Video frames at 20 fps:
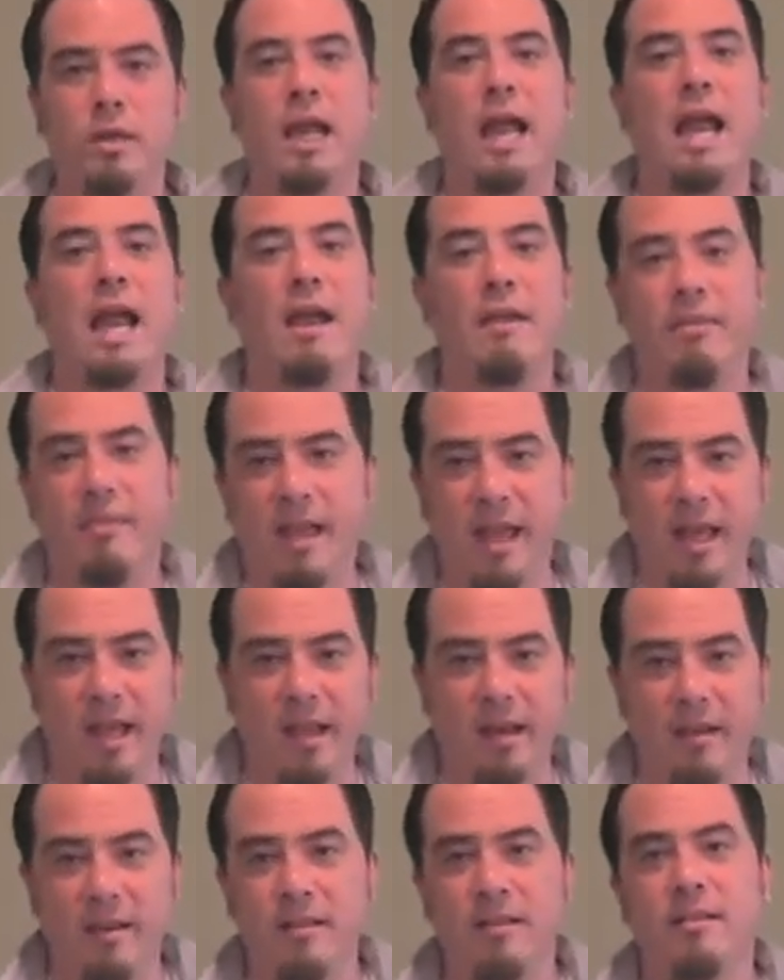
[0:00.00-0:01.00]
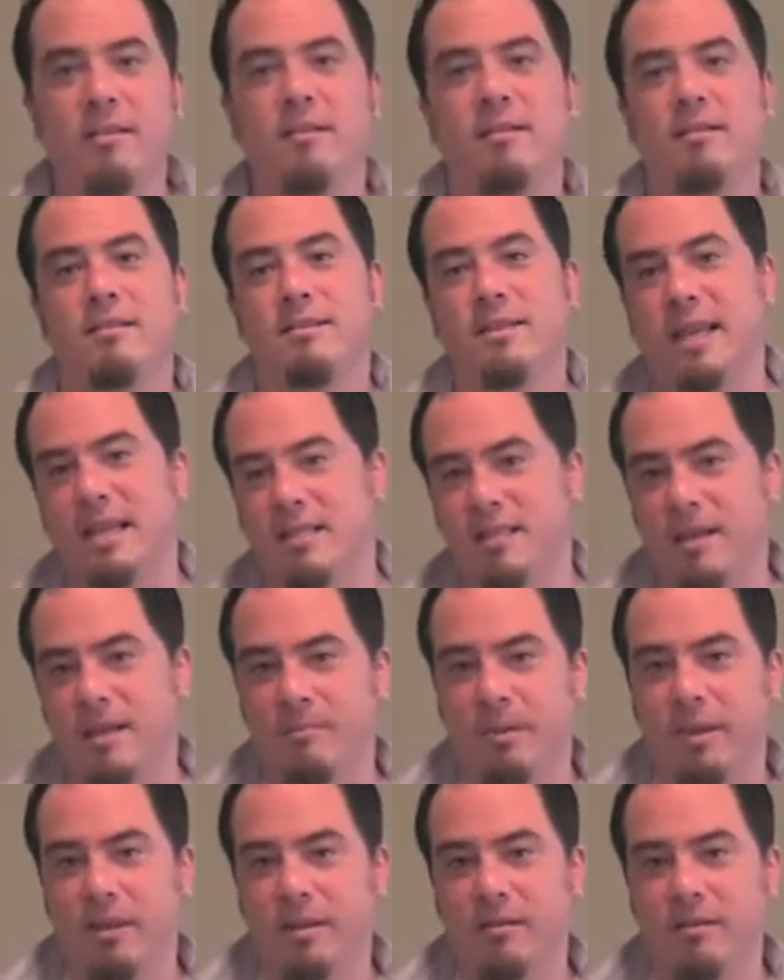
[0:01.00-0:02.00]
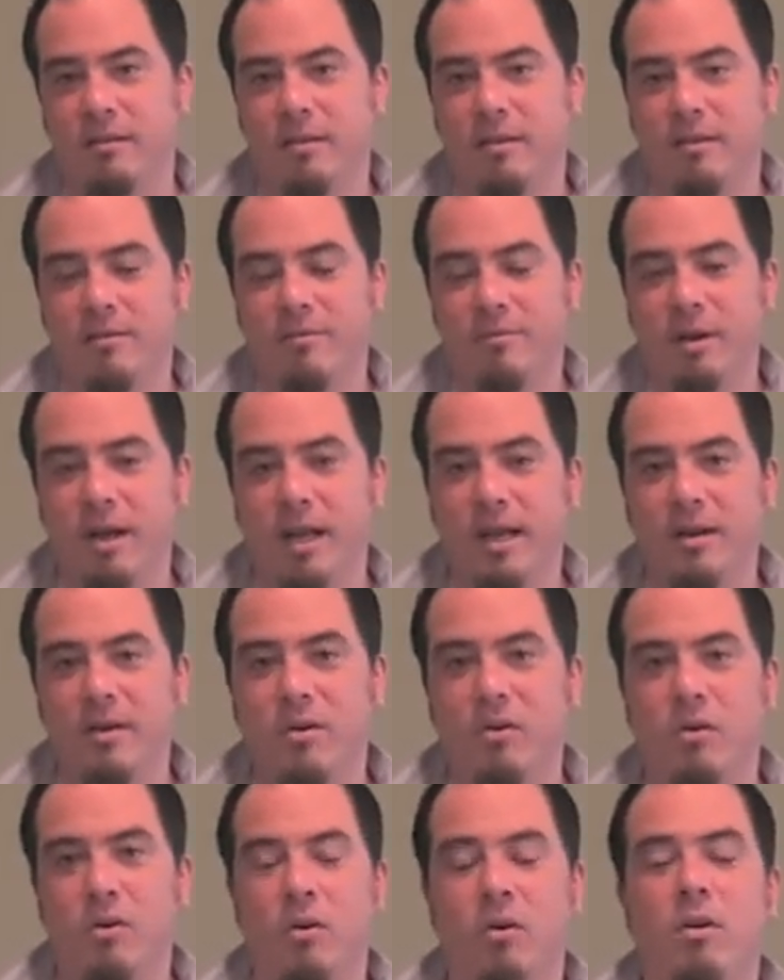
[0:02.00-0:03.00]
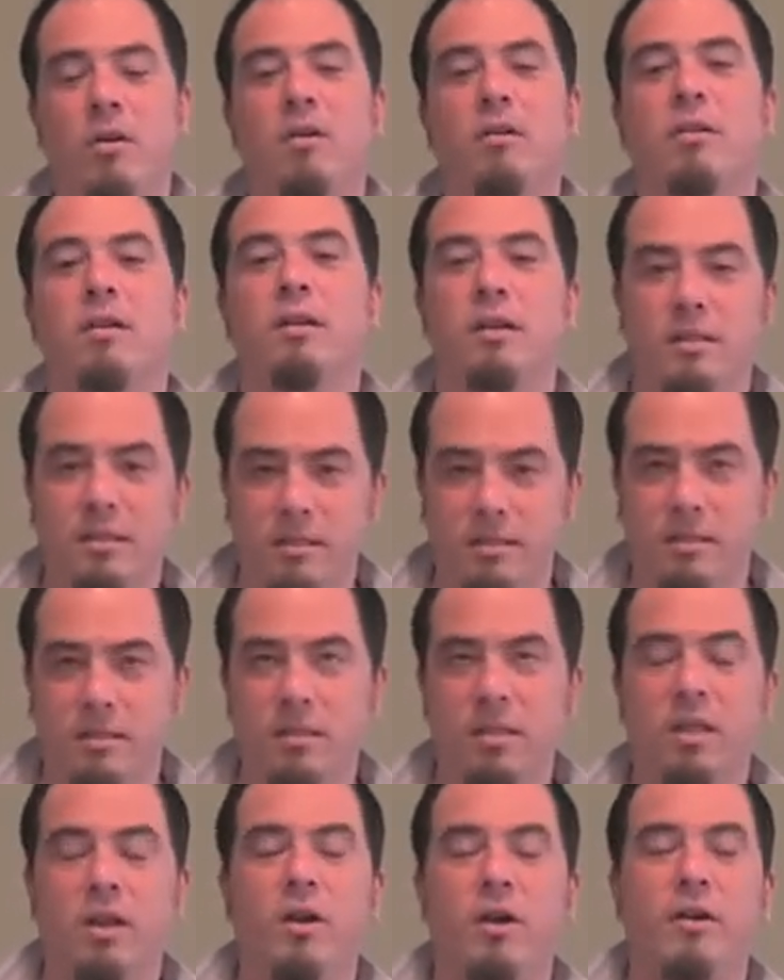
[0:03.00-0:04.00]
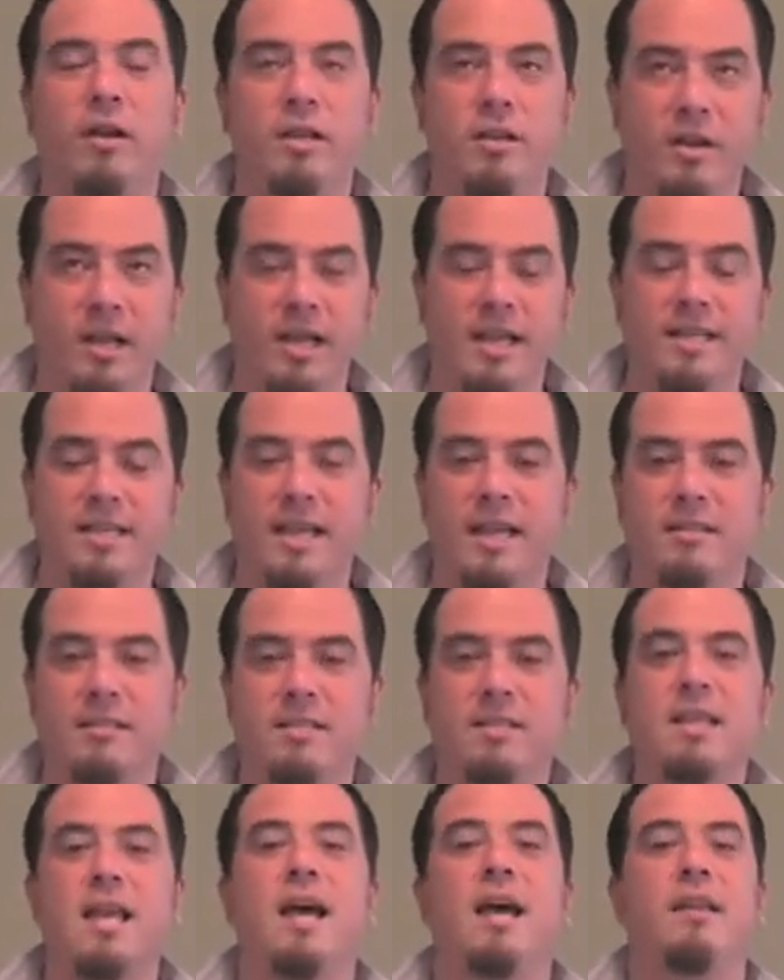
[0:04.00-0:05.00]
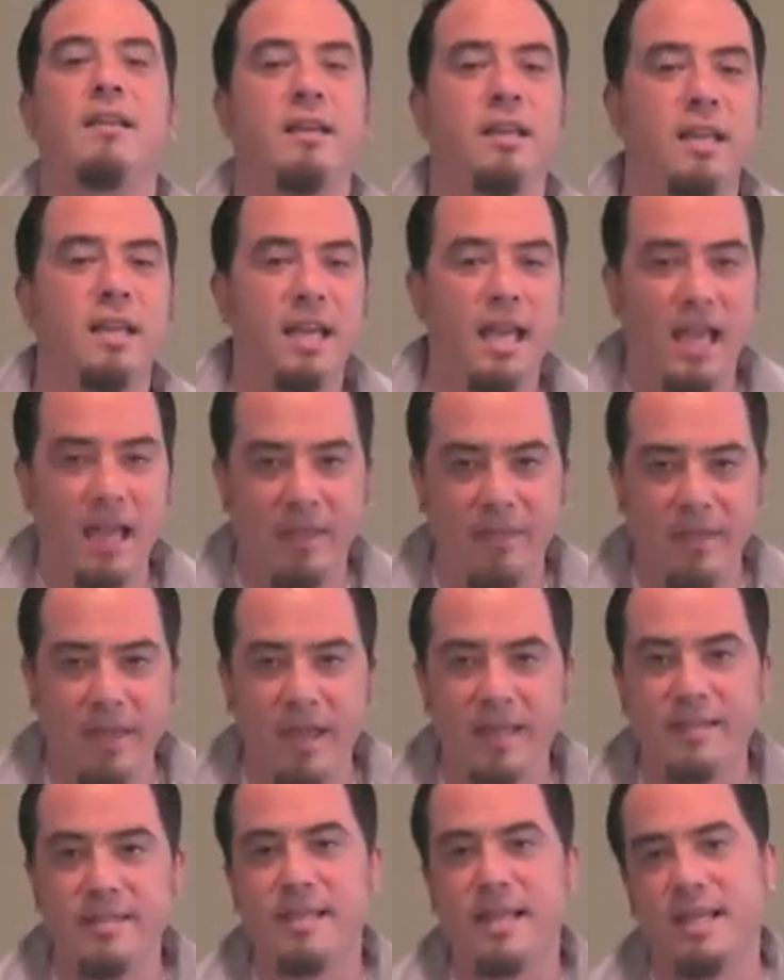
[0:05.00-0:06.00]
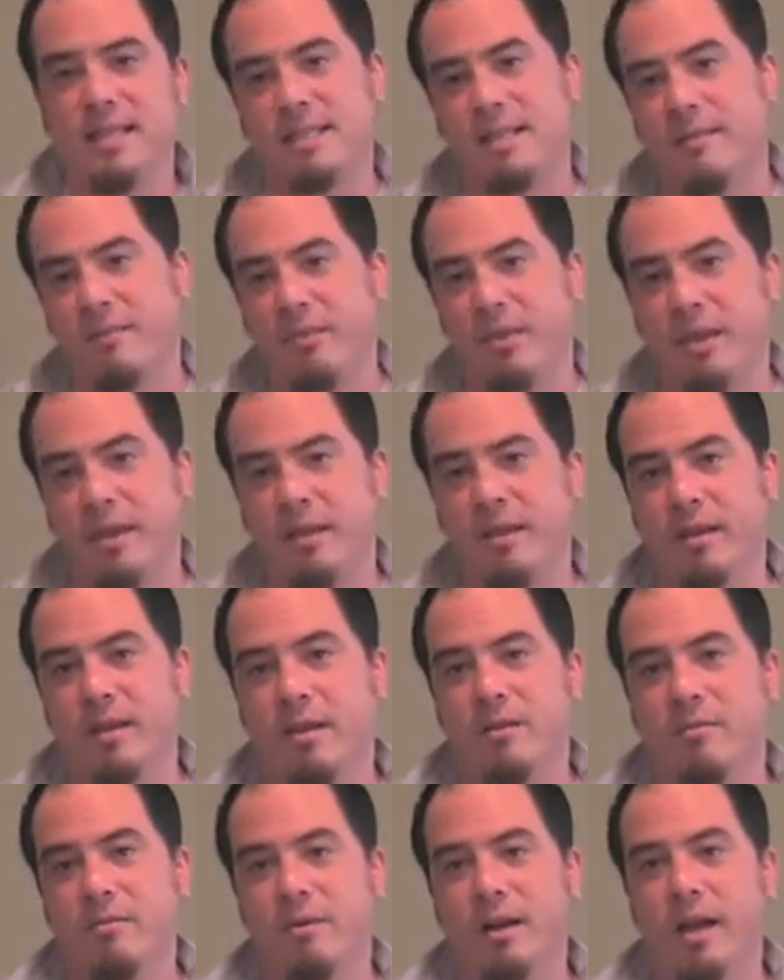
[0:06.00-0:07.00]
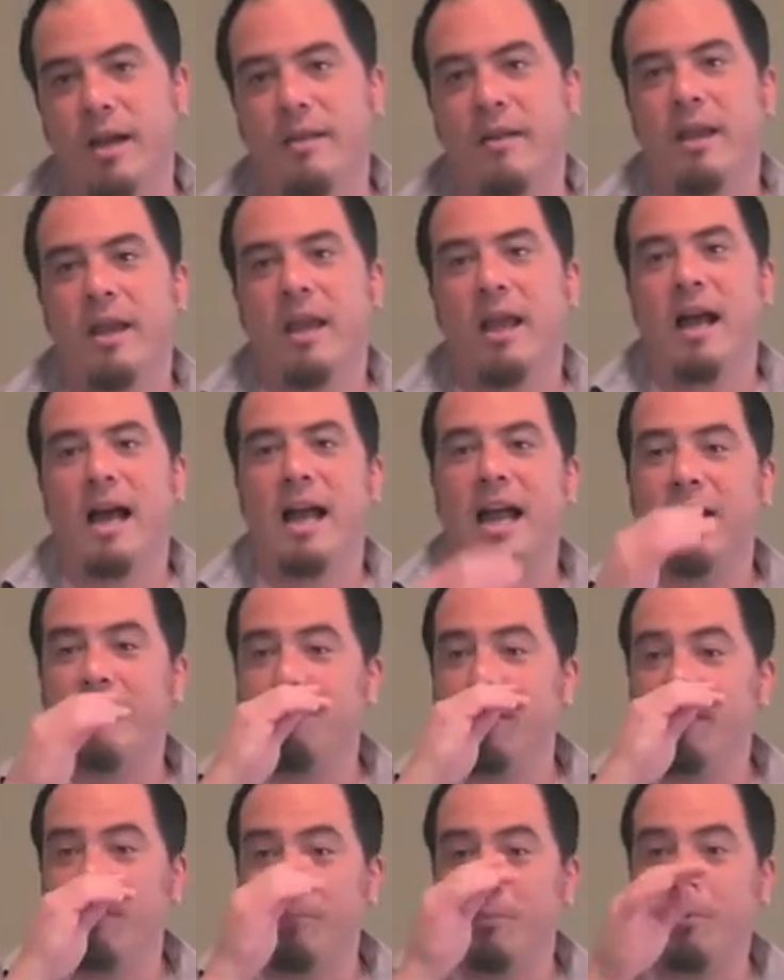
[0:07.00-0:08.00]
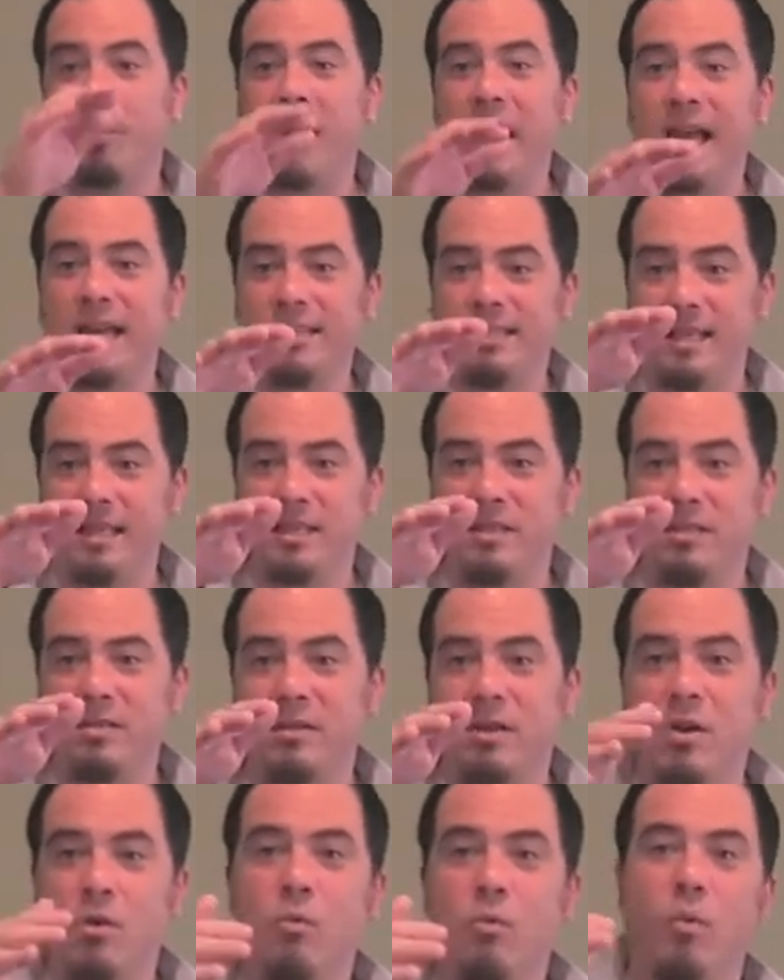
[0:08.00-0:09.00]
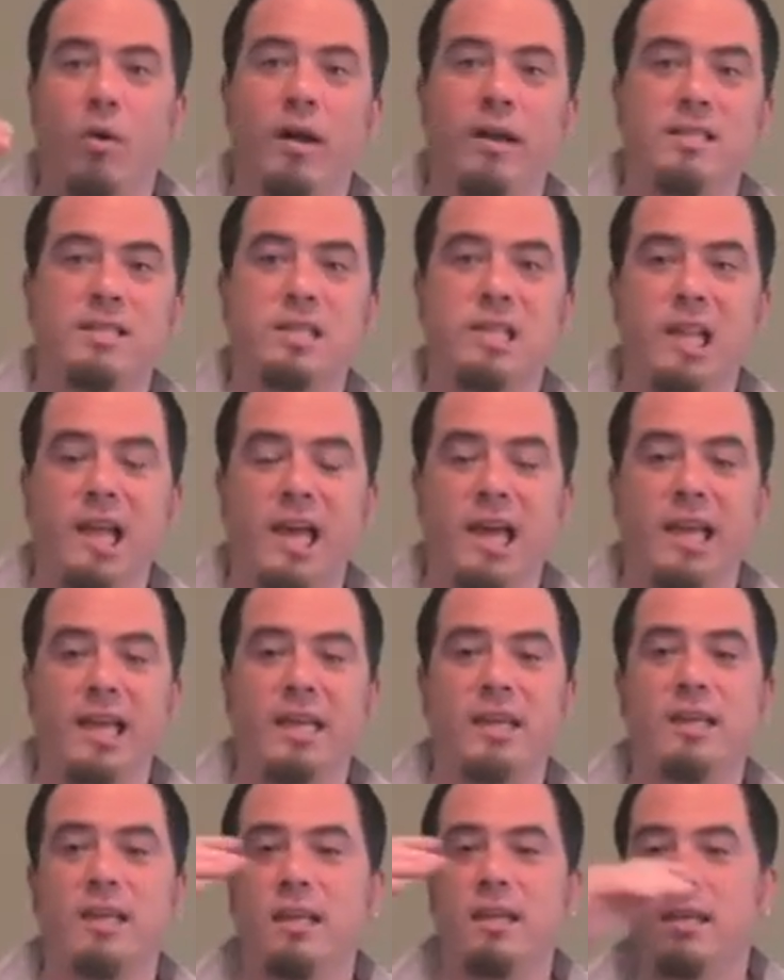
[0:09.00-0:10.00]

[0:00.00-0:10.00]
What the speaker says: and then say something, right? Or, in your head, count to 10, and then say something, right? I have people practice what it's like,